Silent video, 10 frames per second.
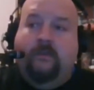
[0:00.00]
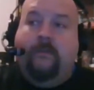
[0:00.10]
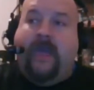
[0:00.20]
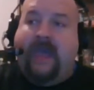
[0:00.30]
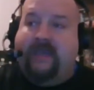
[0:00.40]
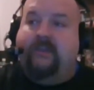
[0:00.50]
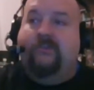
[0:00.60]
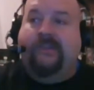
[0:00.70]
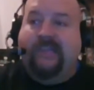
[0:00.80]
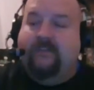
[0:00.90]
the
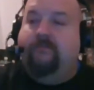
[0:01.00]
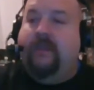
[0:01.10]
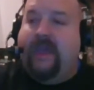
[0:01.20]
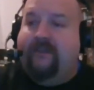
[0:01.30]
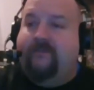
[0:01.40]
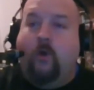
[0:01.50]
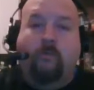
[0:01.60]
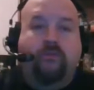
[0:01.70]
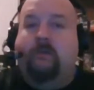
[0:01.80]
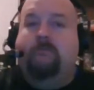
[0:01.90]
Packers seemed to have no
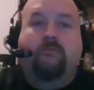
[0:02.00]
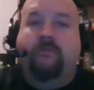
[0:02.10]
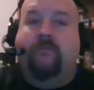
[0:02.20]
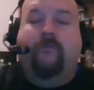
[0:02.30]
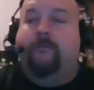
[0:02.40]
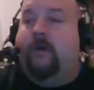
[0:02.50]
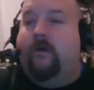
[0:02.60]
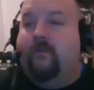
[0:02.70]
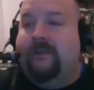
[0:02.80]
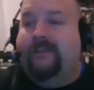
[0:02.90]
problem moving the
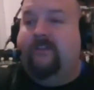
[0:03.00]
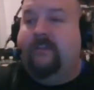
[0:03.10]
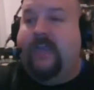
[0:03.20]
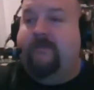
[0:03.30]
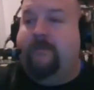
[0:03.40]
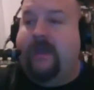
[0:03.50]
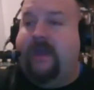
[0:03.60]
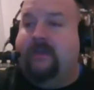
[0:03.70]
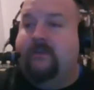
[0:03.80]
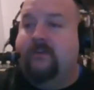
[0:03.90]
football the rest of the game. The
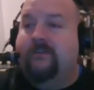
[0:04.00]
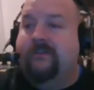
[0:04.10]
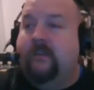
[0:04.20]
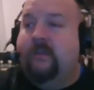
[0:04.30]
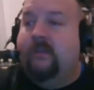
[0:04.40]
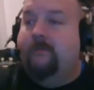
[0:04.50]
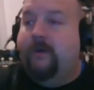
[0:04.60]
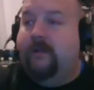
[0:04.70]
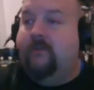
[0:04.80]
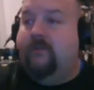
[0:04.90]
Packers
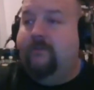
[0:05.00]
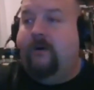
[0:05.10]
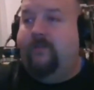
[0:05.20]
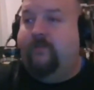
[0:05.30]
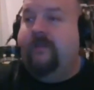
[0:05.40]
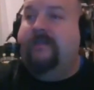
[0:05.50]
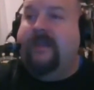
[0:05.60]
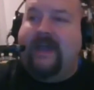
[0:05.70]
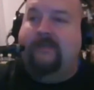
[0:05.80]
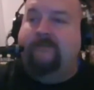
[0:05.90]
punted the ball 3
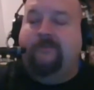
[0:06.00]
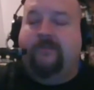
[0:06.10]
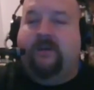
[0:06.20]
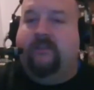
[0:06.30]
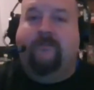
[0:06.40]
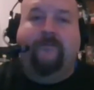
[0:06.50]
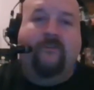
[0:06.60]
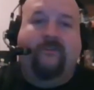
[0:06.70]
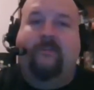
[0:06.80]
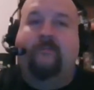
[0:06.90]
times, but the
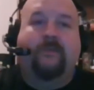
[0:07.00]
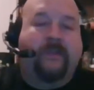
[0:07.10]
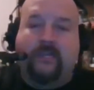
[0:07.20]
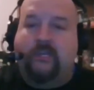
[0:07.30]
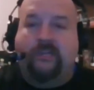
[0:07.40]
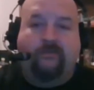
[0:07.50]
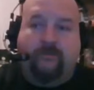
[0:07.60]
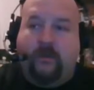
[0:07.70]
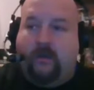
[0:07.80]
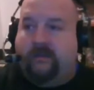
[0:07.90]
first 2 possessions were
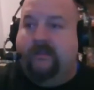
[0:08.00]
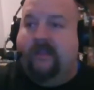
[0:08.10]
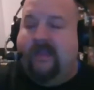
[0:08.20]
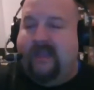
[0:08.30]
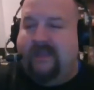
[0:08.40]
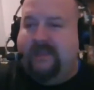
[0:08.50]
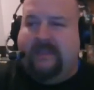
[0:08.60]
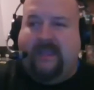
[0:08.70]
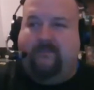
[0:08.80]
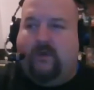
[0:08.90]
punts. I think
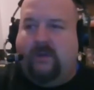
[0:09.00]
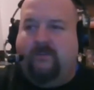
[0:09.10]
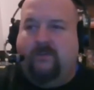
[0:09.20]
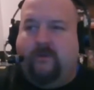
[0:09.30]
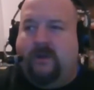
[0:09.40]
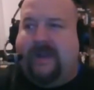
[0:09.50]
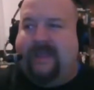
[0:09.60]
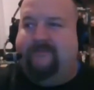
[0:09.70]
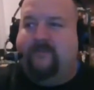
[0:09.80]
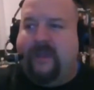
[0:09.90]
they had one other punt
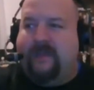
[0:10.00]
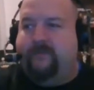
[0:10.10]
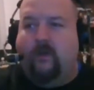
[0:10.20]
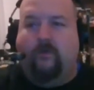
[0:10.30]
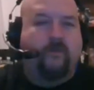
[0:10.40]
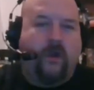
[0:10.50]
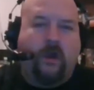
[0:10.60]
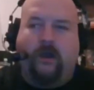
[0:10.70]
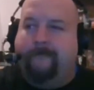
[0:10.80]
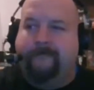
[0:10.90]
after that. But
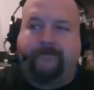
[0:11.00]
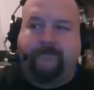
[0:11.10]
overall,